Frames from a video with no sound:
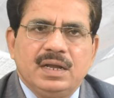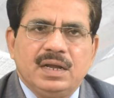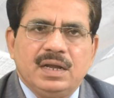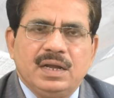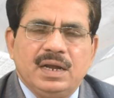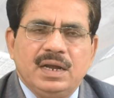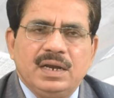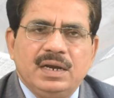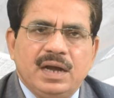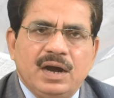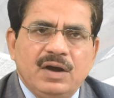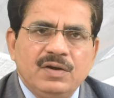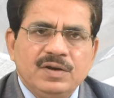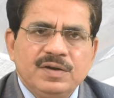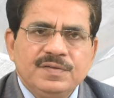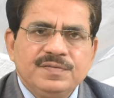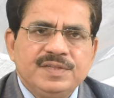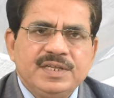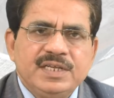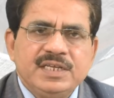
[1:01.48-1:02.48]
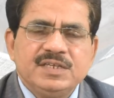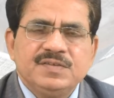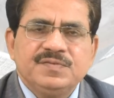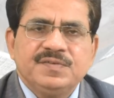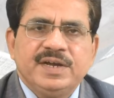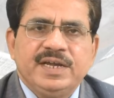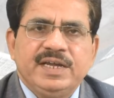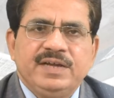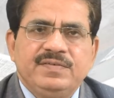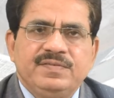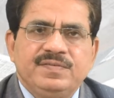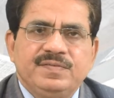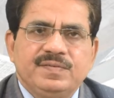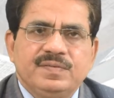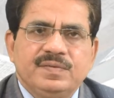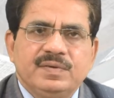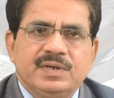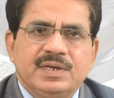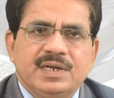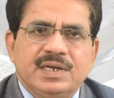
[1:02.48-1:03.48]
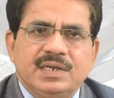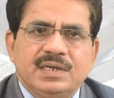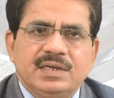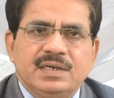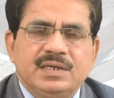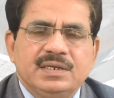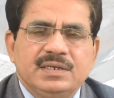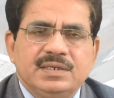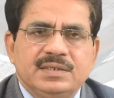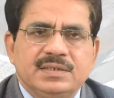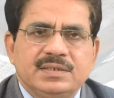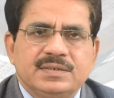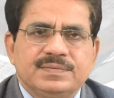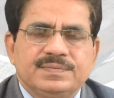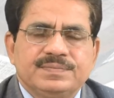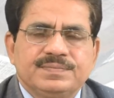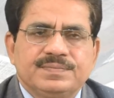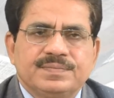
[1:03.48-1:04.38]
And out of these 5 categories,